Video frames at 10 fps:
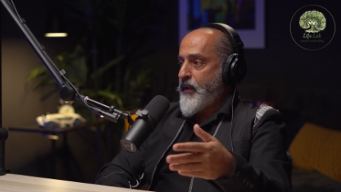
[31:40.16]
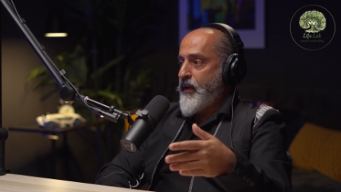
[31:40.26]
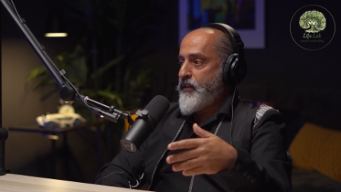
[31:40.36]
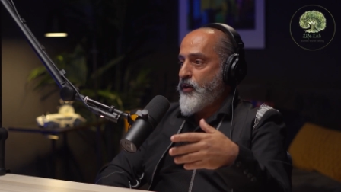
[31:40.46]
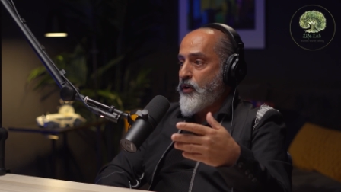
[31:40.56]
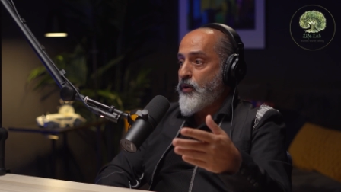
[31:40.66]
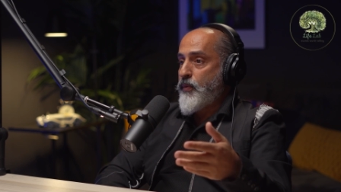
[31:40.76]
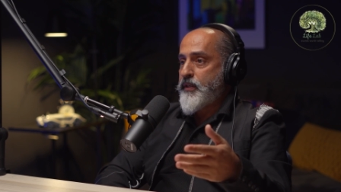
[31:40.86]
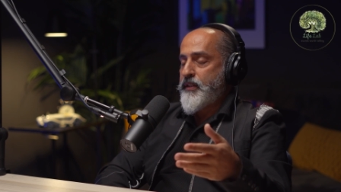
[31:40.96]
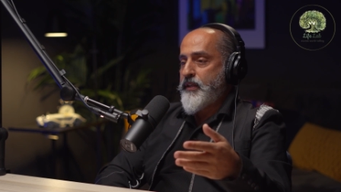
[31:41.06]
And
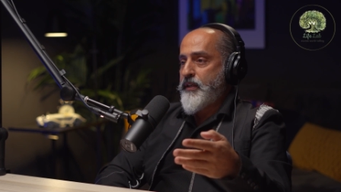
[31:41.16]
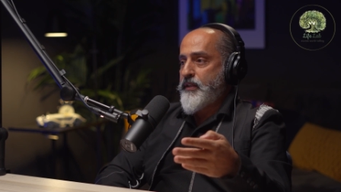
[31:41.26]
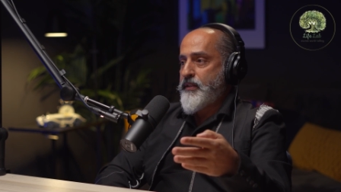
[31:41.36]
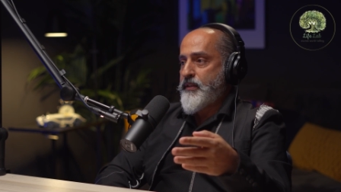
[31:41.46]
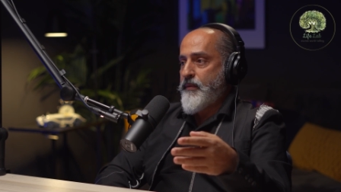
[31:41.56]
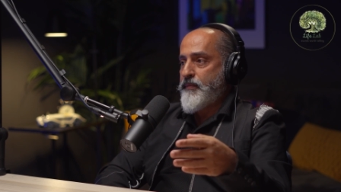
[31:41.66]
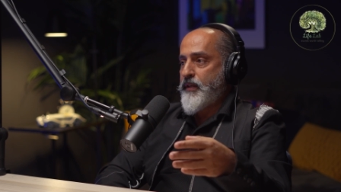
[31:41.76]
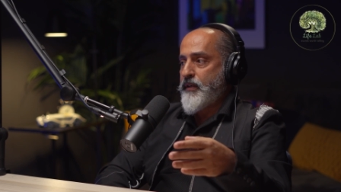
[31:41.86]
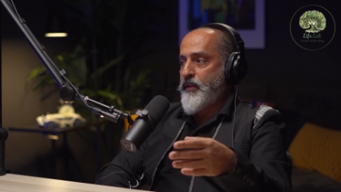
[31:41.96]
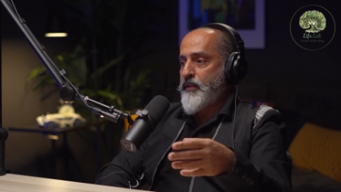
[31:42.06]
always there is
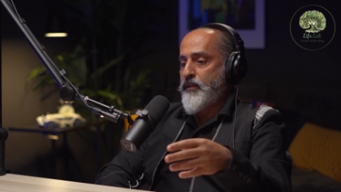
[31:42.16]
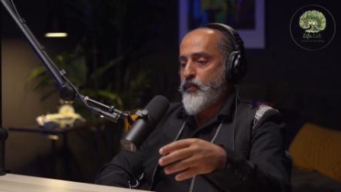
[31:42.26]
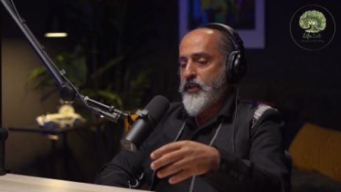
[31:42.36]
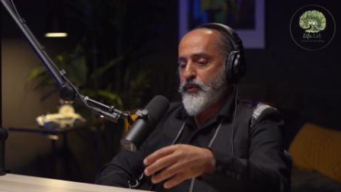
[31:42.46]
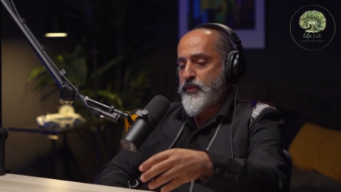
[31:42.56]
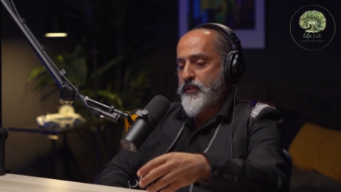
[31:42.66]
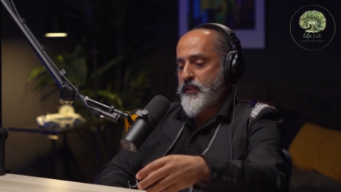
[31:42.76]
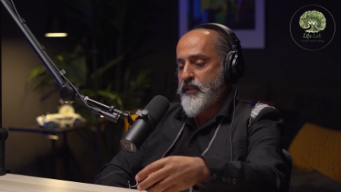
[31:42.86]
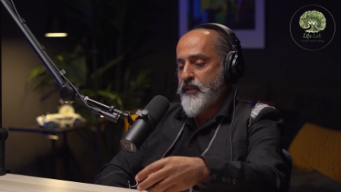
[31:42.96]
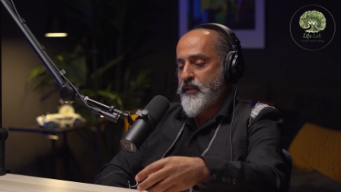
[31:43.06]
something that when you
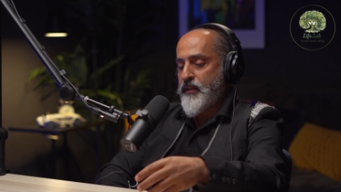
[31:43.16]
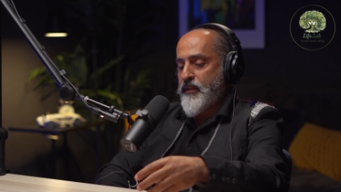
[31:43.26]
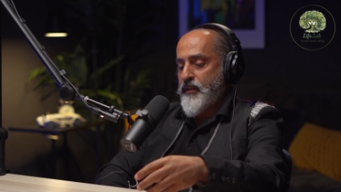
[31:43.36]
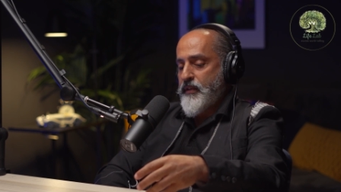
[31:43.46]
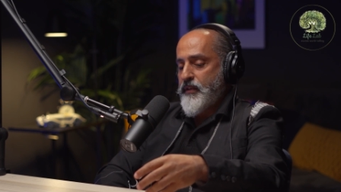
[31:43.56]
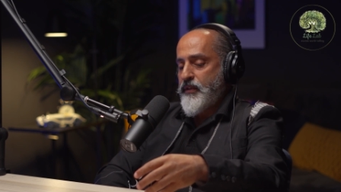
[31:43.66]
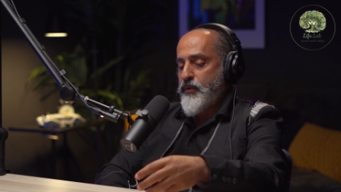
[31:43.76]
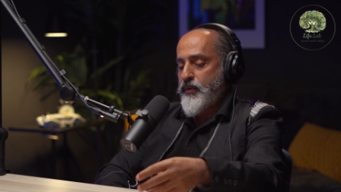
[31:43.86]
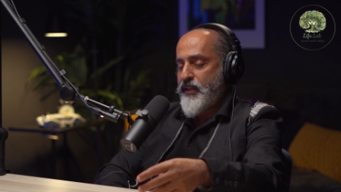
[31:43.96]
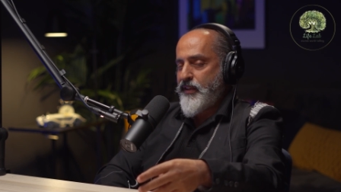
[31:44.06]
see,
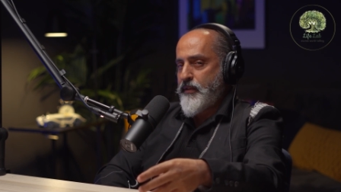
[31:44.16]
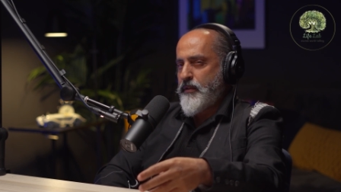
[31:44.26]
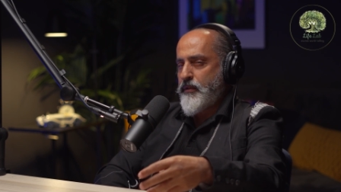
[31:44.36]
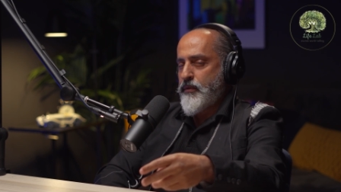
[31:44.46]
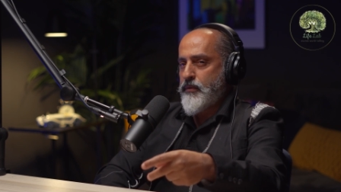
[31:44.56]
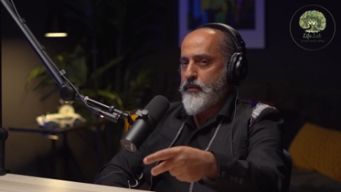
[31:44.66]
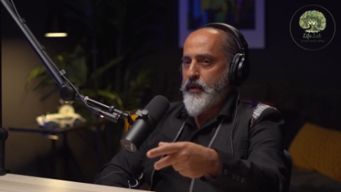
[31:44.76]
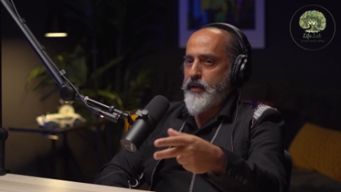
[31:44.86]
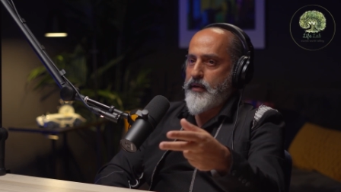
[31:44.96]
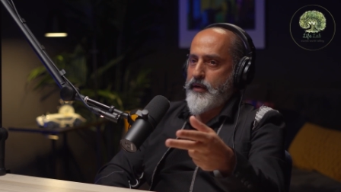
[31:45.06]
you read, you
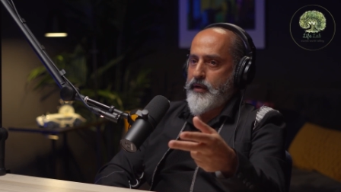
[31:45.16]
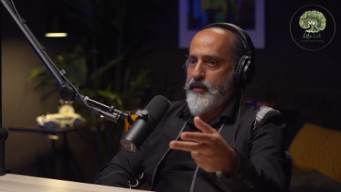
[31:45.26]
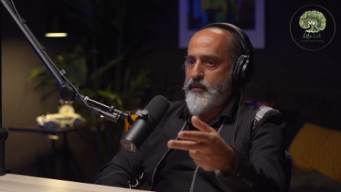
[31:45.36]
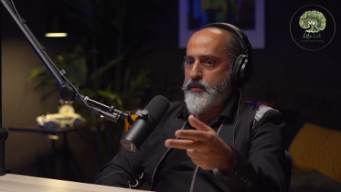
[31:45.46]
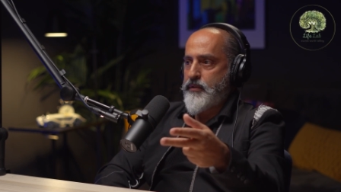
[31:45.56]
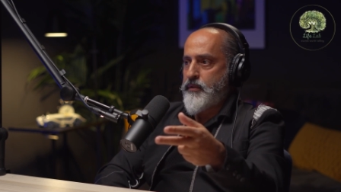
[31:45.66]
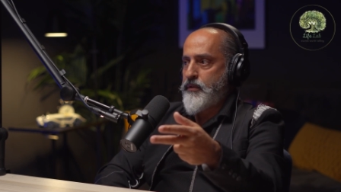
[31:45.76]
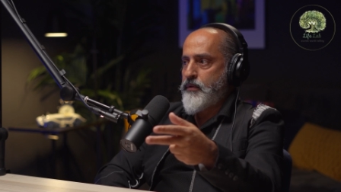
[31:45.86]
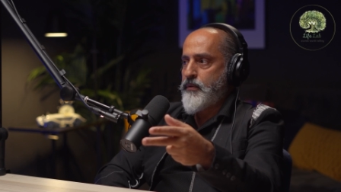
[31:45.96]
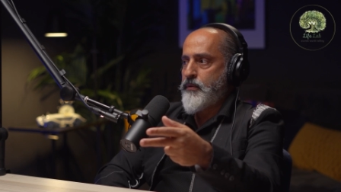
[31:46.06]
analyze,
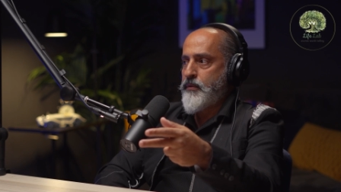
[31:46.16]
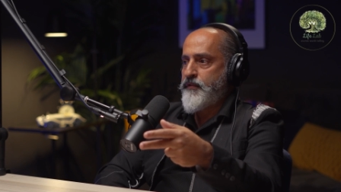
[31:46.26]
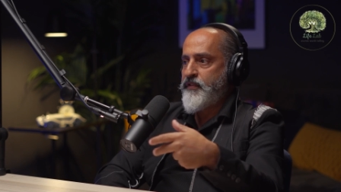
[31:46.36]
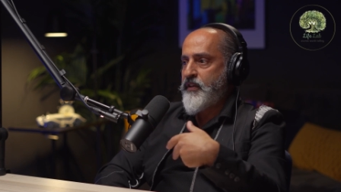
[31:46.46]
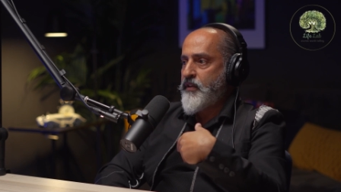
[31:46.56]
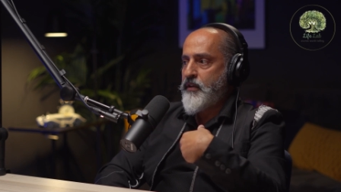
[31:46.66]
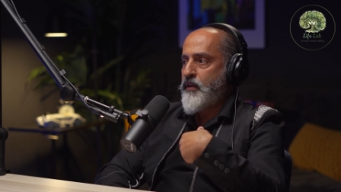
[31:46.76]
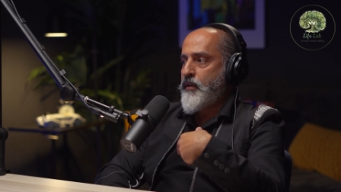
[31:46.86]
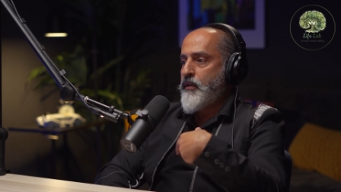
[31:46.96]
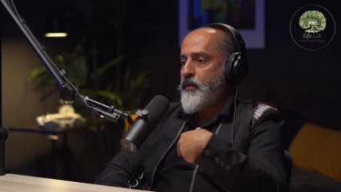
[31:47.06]
you feel,
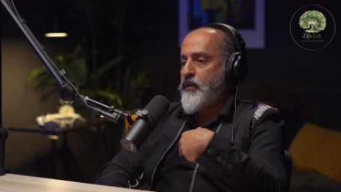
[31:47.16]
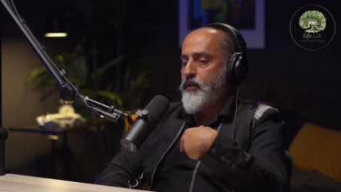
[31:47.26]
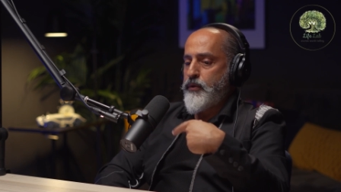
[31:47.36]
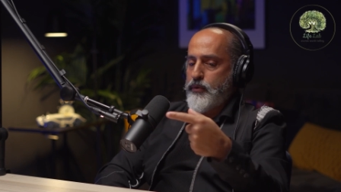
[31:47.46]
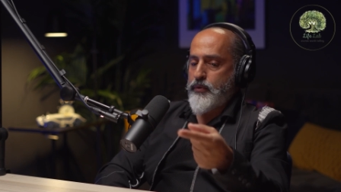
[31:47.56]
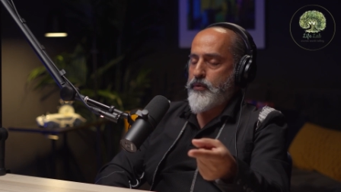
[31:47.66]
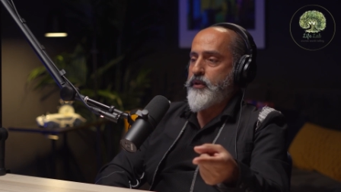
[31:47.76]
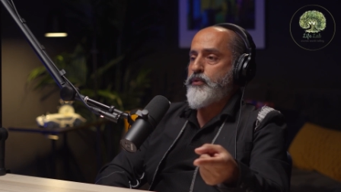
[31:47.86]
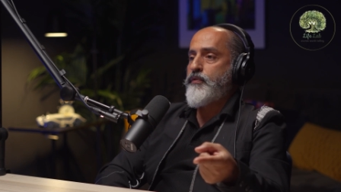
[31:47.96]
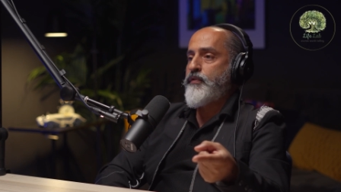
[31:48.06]
you do
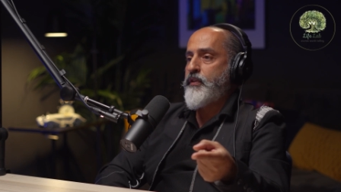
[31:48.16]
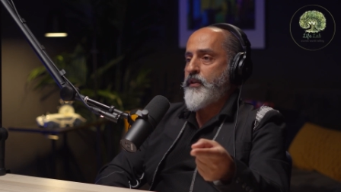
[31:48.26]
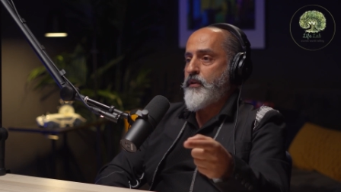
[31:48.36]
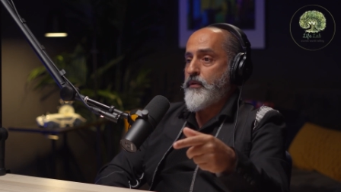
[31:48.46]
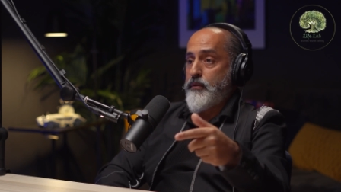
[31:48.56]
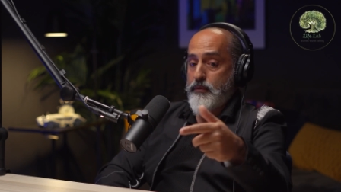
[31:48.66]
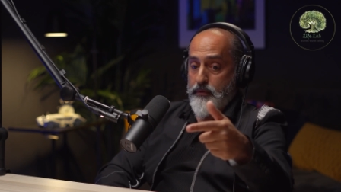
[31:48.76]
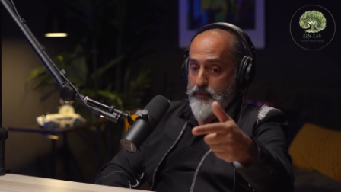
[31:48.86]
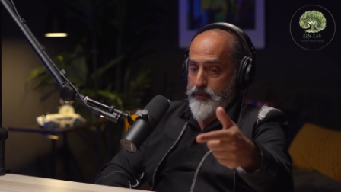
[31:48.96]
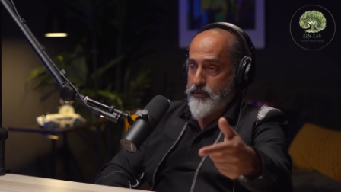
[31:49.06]
what you feel,
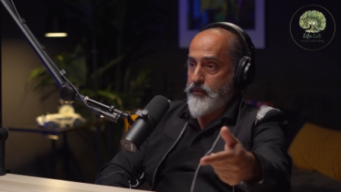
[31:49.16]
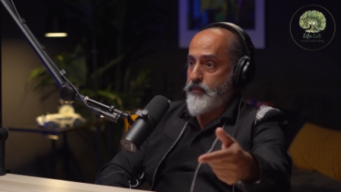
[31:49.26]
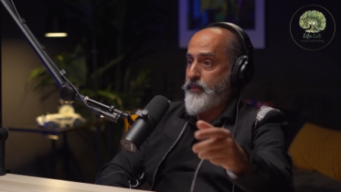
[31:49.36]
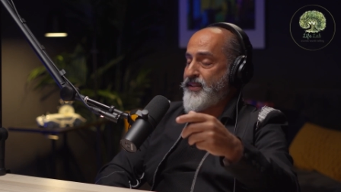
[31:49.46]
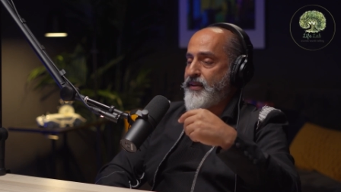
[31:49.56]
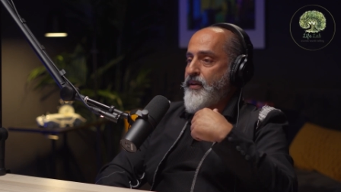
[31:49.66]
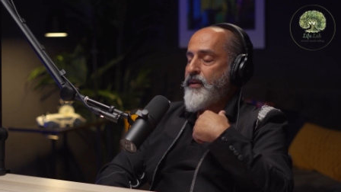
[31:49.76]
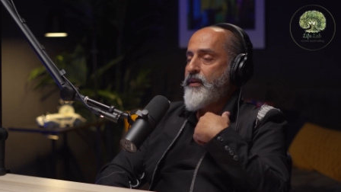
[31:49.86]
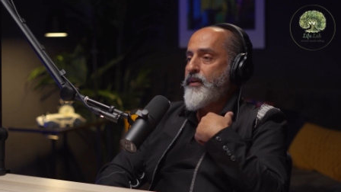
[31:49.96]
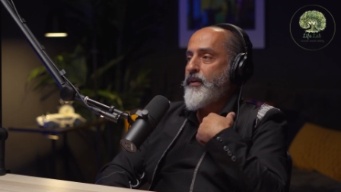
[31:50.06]
you you but
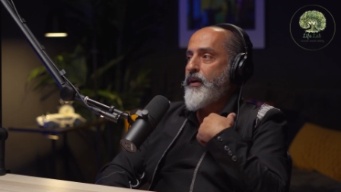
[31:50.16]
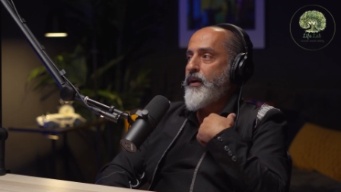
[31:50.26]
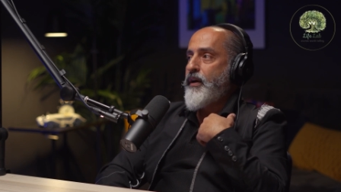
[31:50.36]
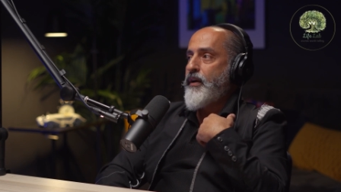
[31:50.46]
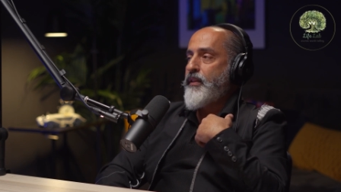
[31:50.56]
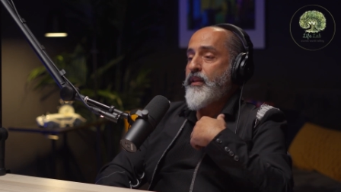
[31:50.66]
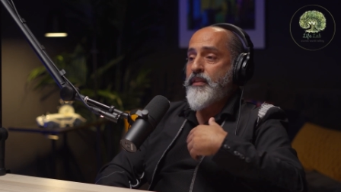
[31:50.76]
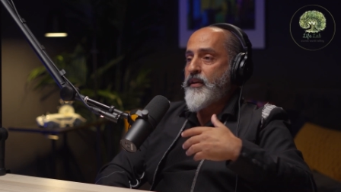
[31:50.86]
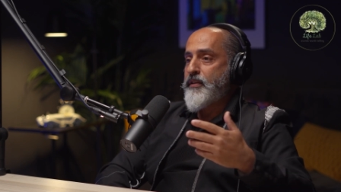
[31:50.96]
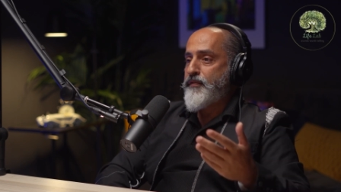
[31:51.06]

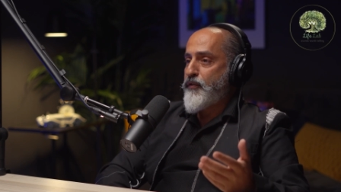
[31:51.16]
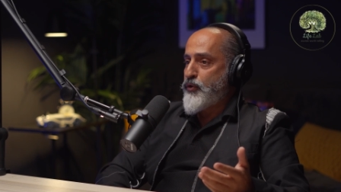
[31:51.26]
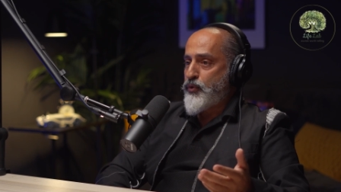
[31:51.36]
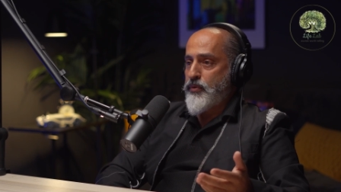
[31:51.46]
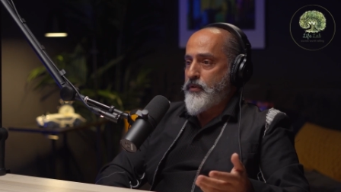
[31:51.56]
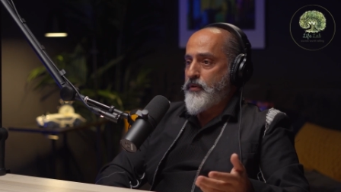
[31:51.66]
nothing is for sure